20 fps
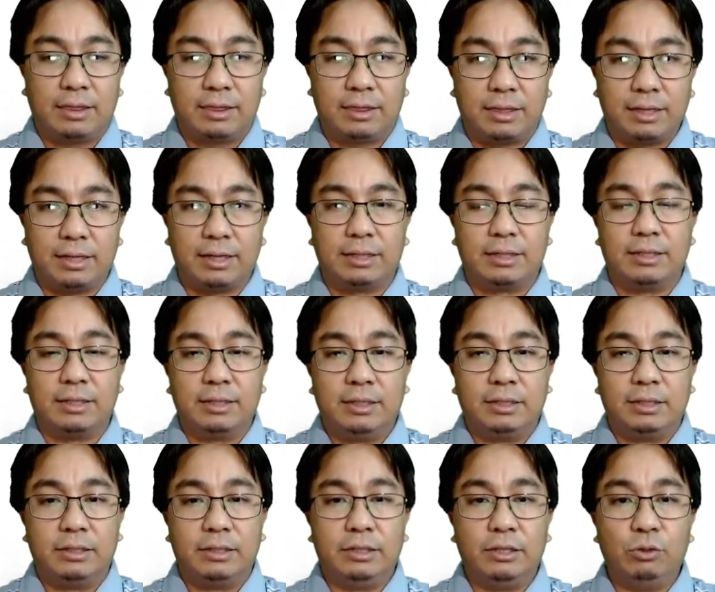third
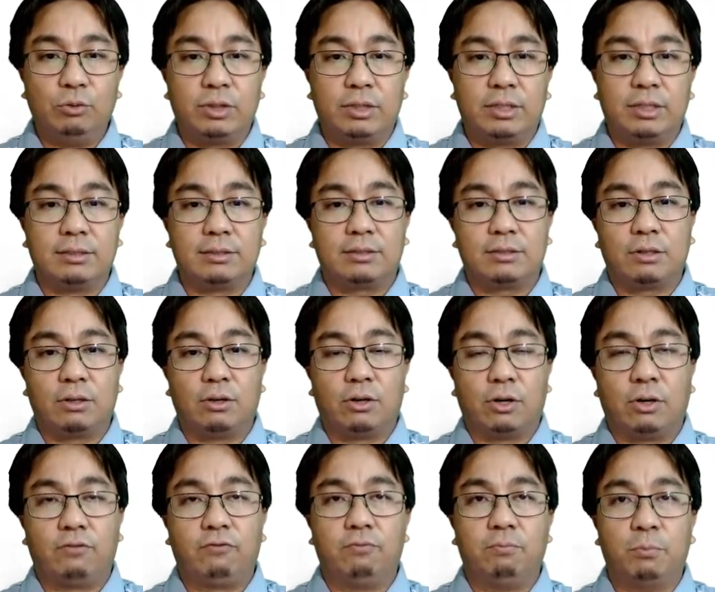Newton's law
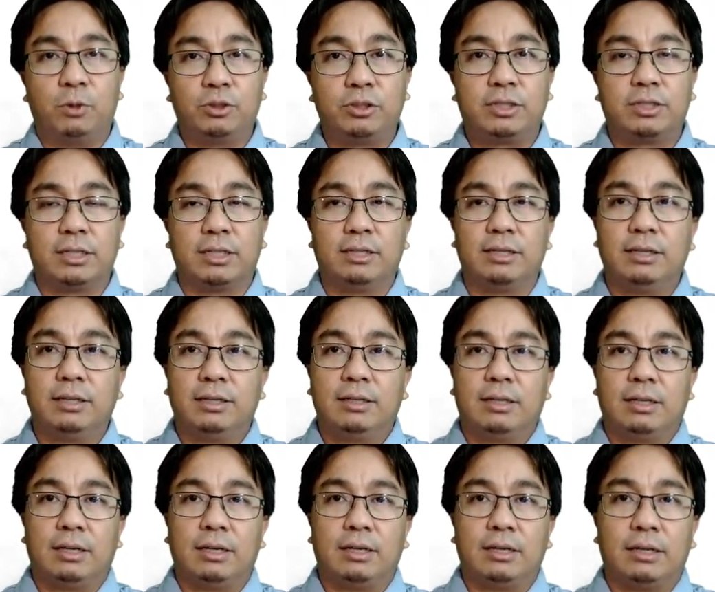of motion,
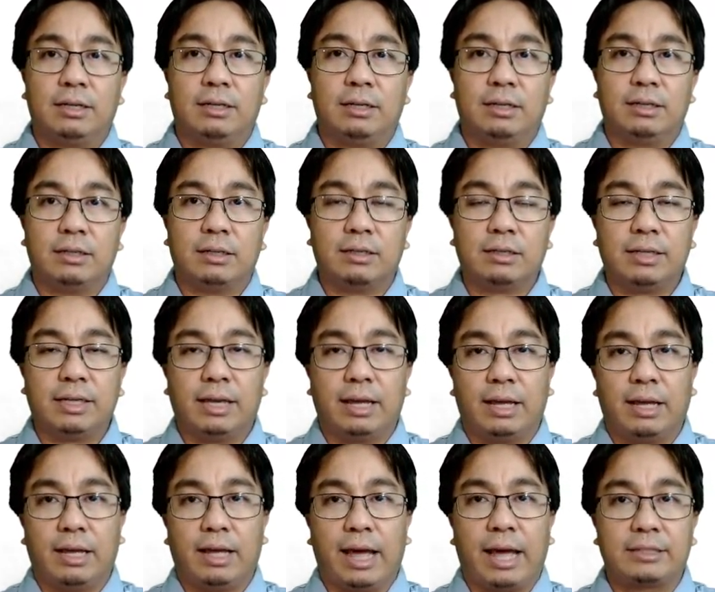
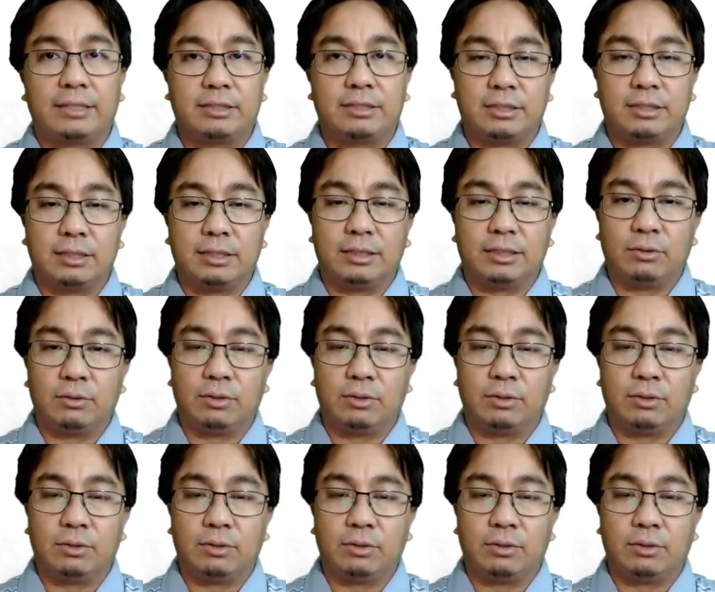reaction